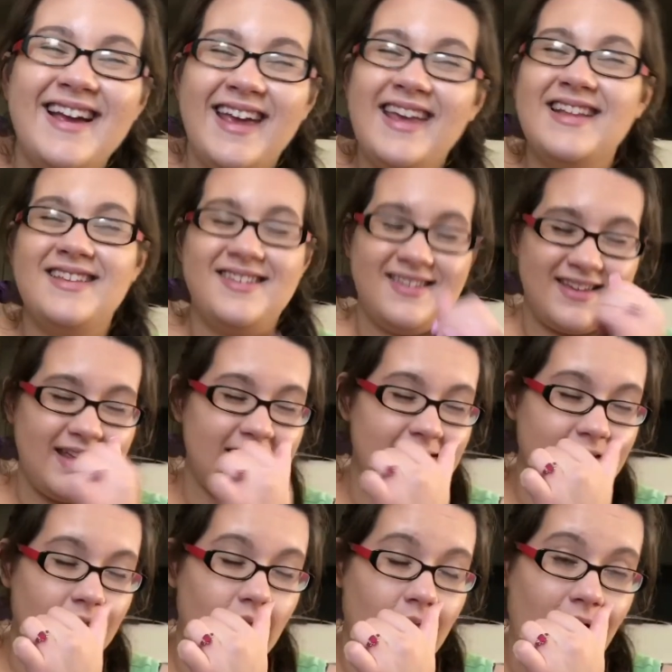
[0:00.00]
it's
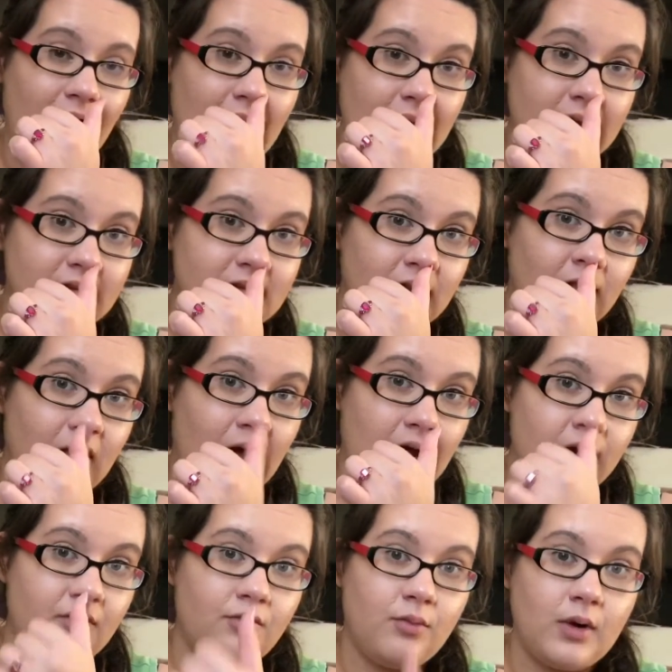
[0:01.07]
it's a lot. It's a
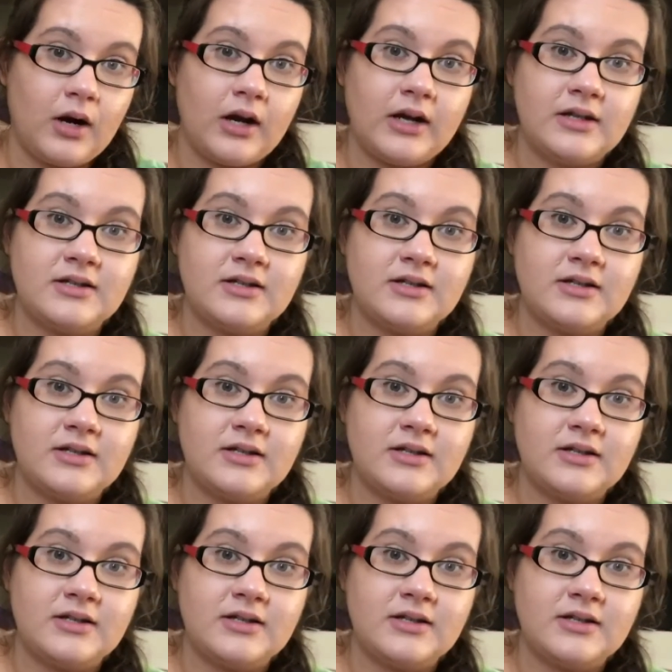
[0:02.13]
lot of work.